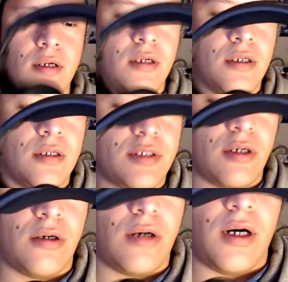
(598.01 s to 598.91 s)

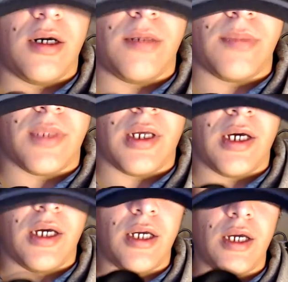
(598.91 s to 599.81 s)
So
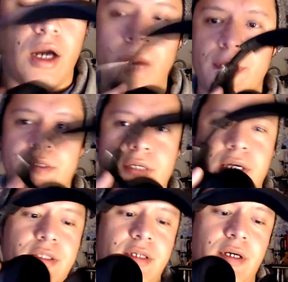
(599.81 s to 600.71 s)
I opted to
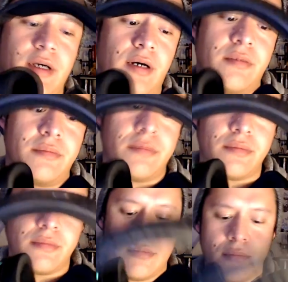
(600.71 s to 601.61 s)
get the
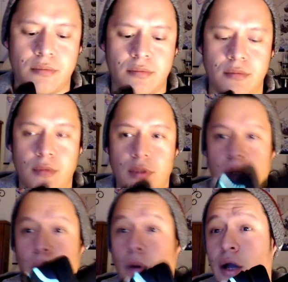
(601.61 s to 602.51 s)

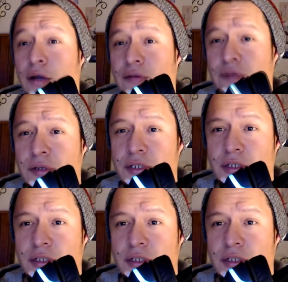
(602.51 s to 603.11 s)
wired version